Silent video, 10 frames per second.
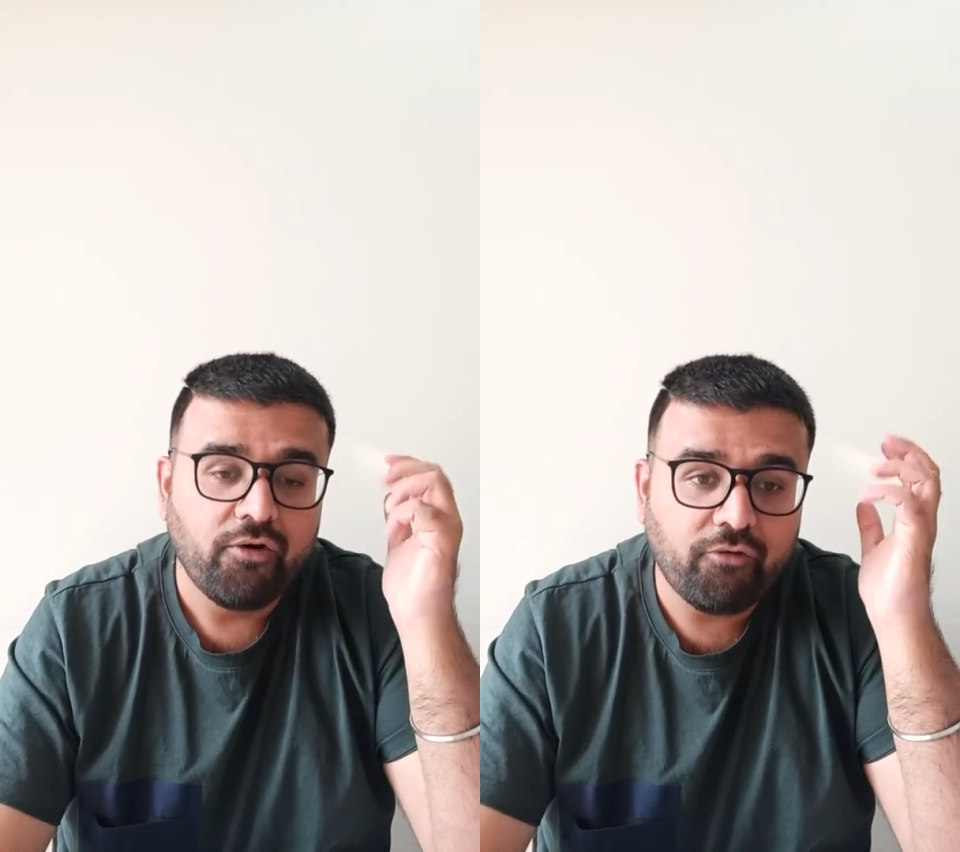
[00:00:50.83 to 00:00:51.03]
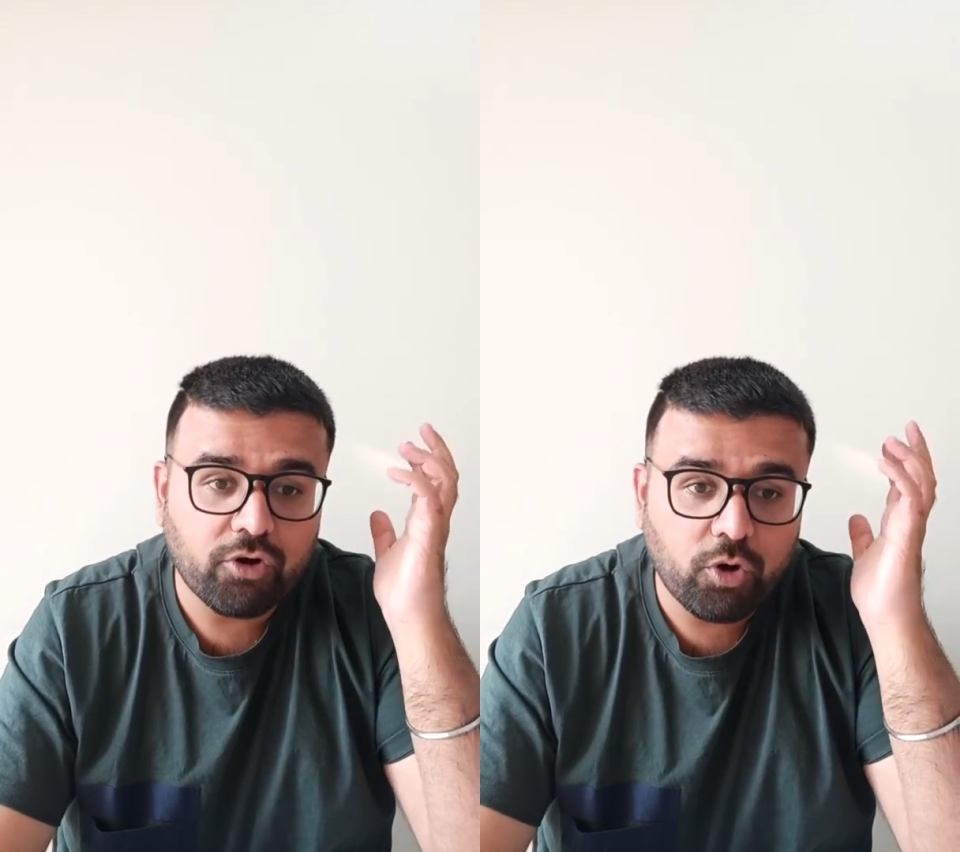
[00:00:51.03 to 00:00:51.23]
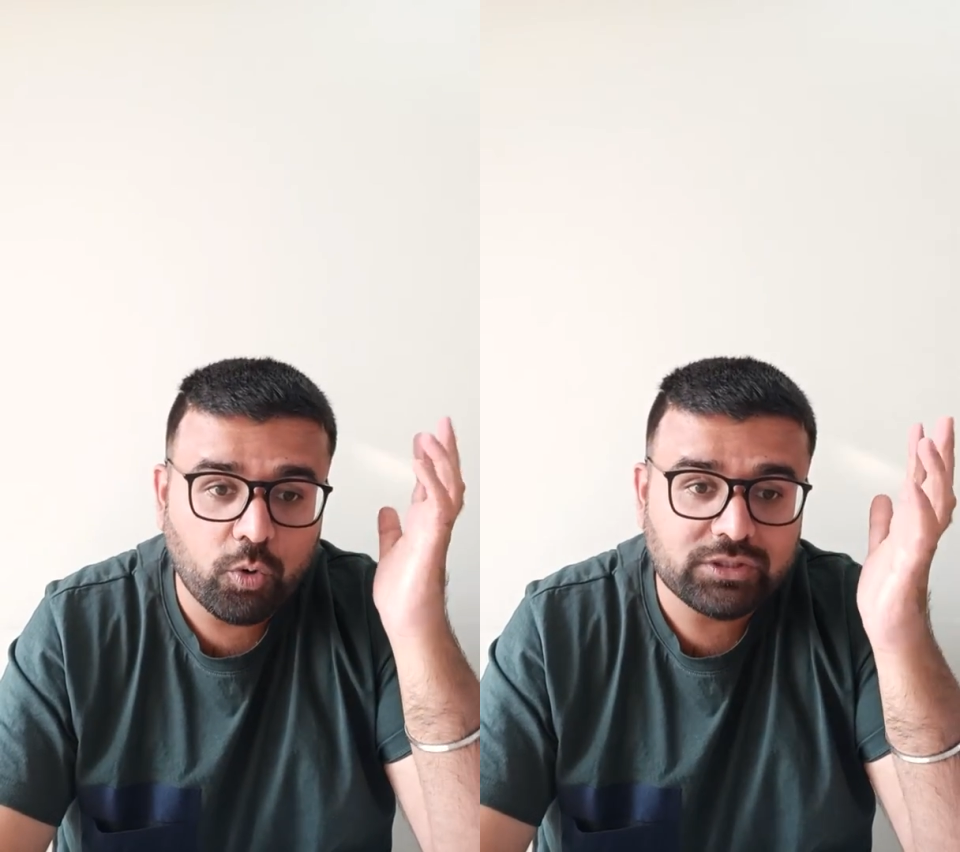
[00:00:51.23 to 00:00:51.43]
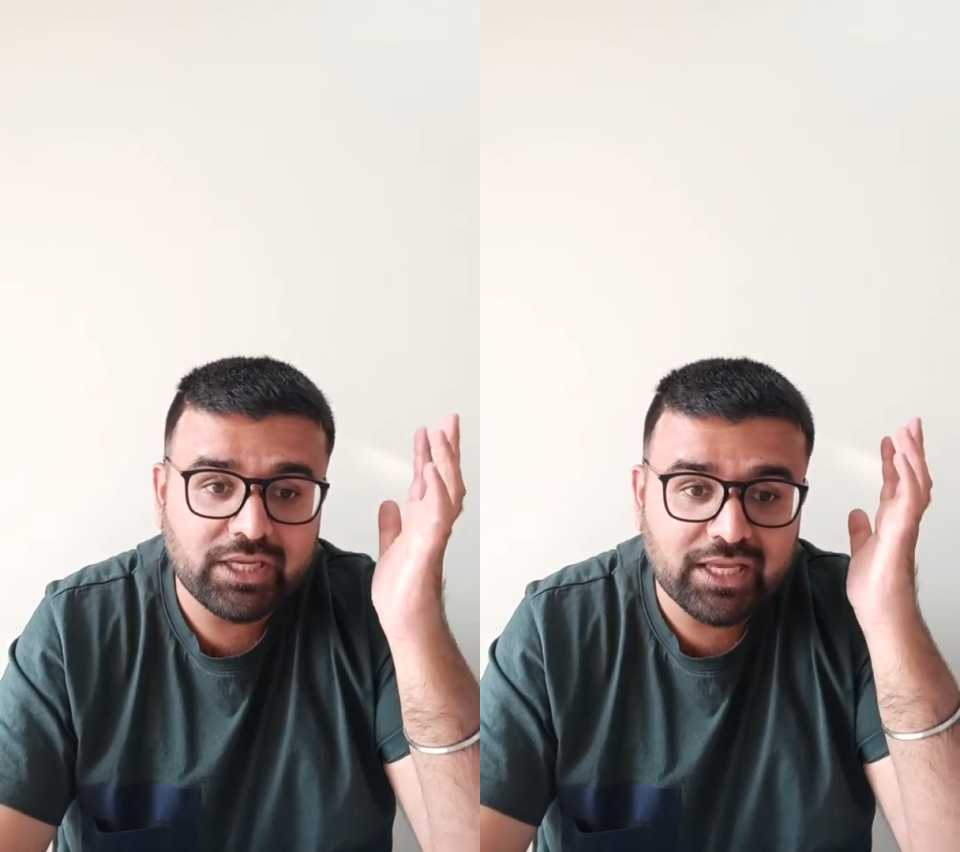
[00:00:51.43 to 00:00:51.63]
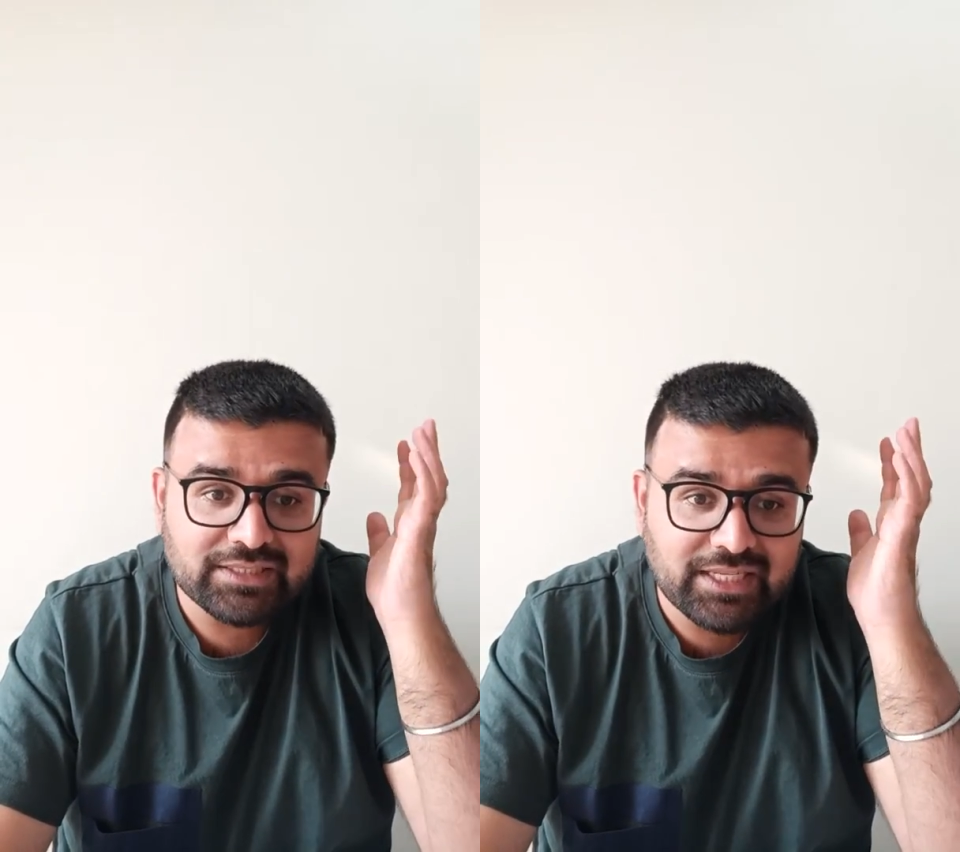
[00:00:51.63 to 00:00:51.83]
For
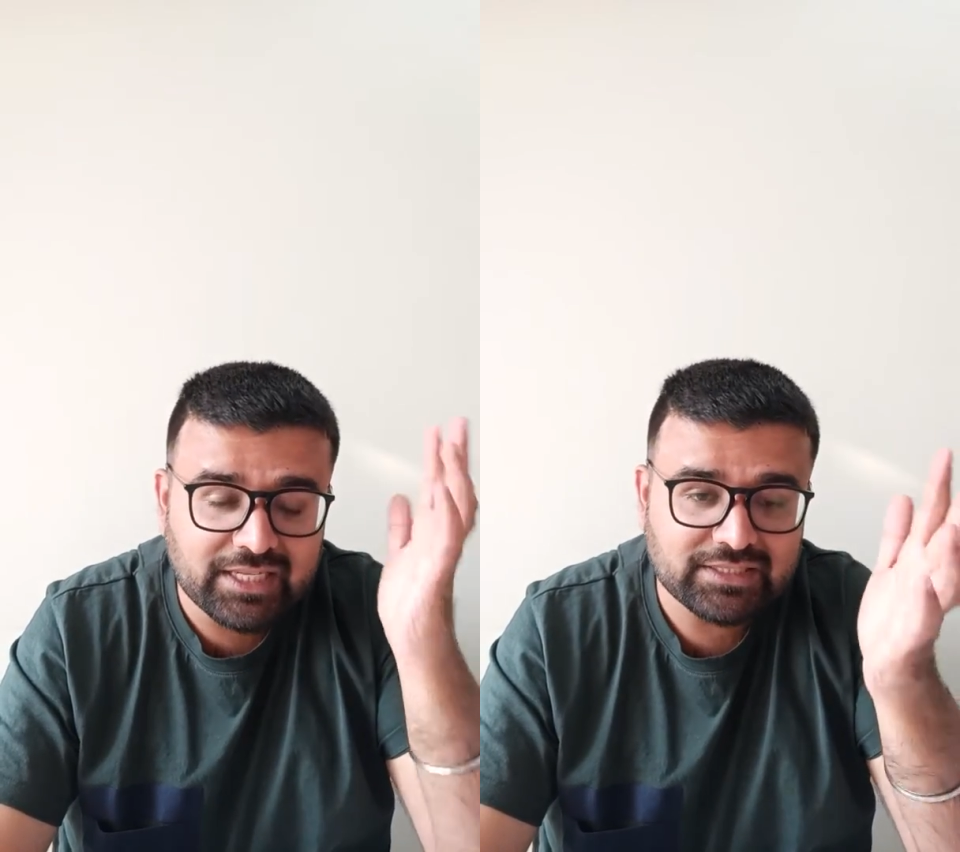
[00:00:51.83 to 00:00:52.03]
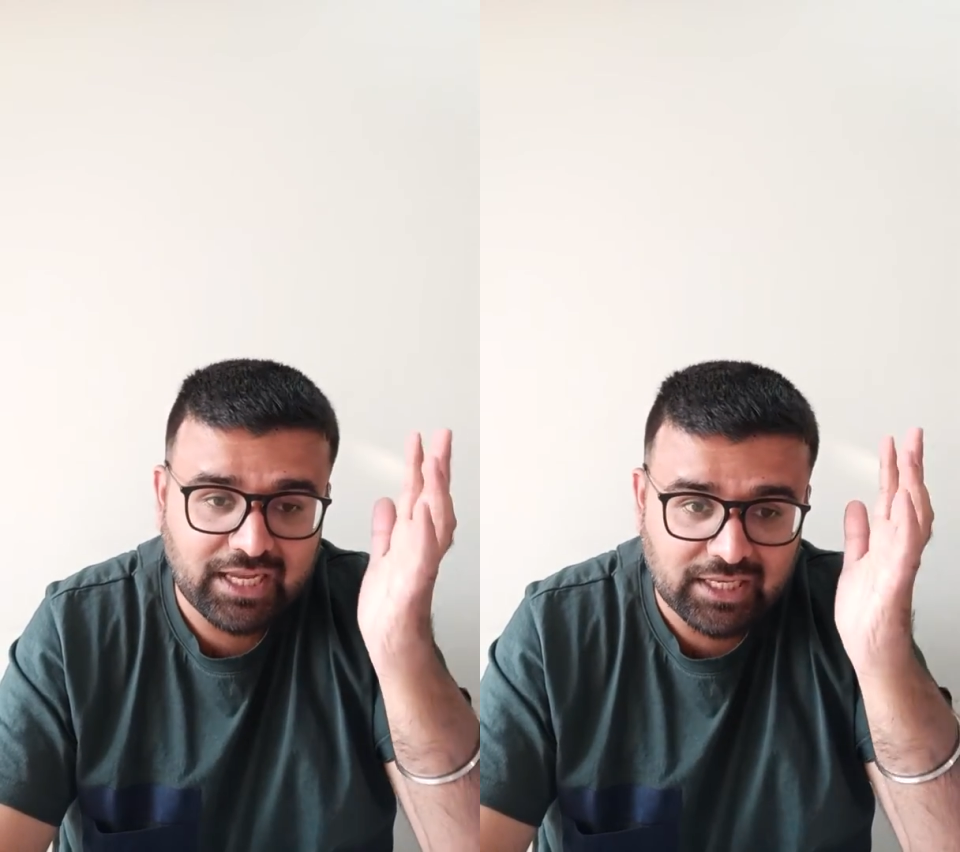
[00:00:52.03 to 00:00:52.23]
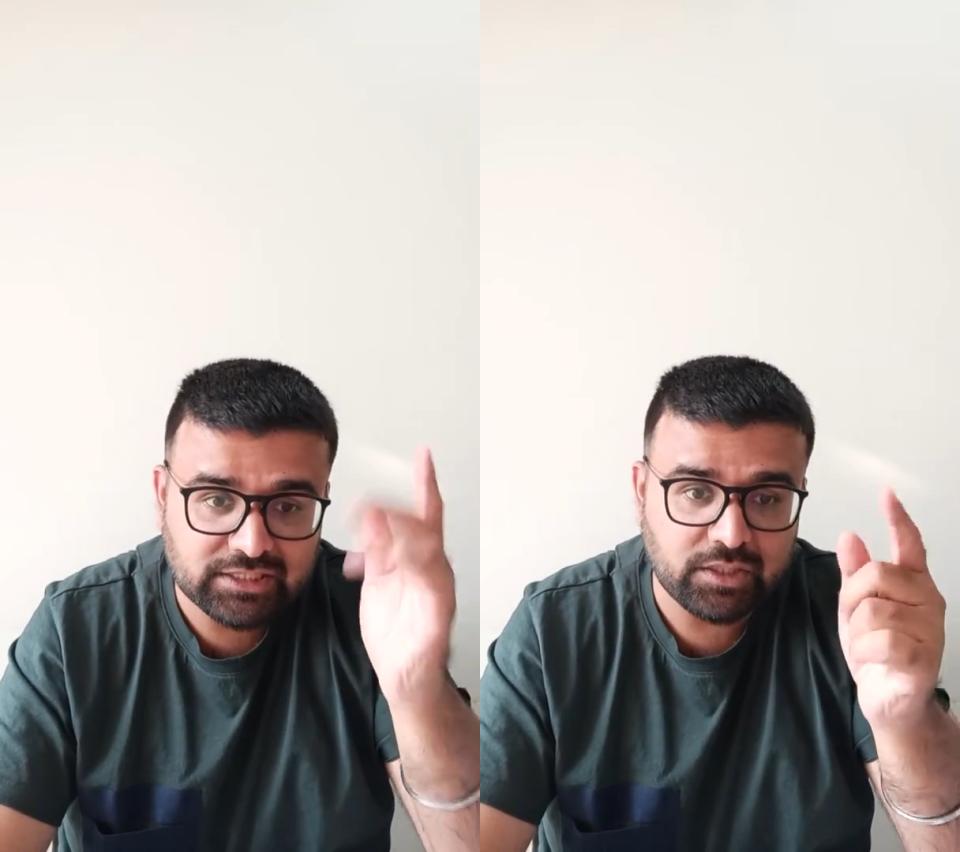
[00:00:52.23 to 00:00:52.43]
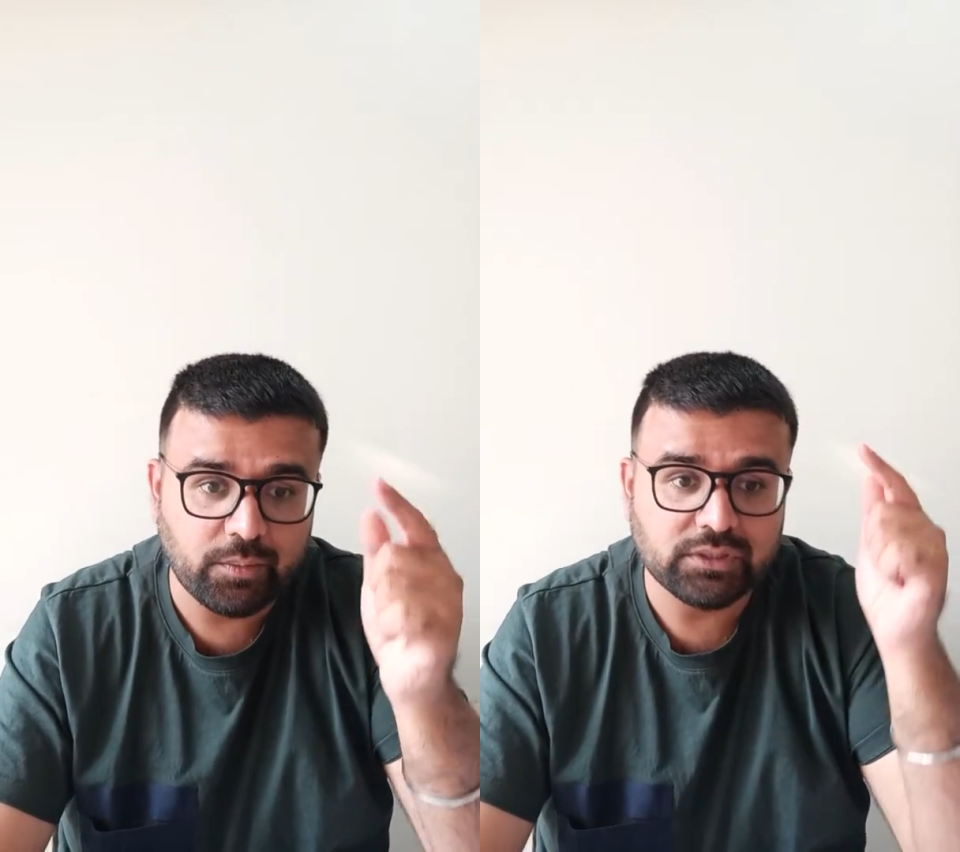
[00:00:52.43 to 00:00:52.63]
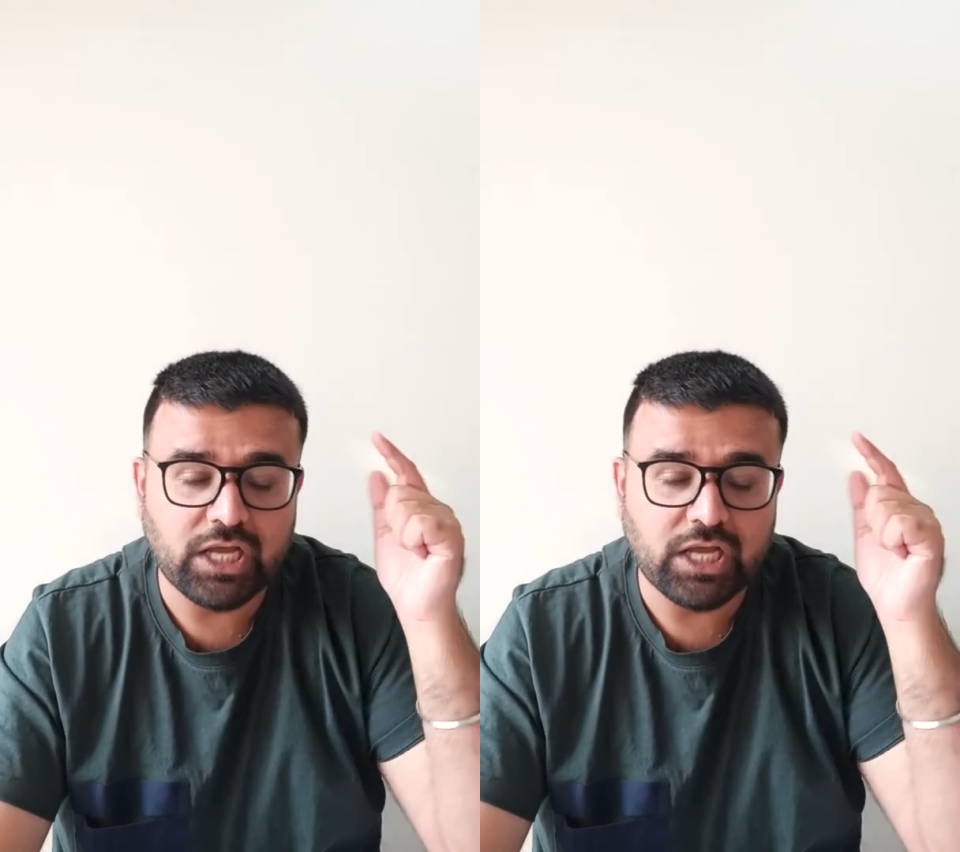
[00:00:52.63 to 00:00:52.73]
closing 6 customers,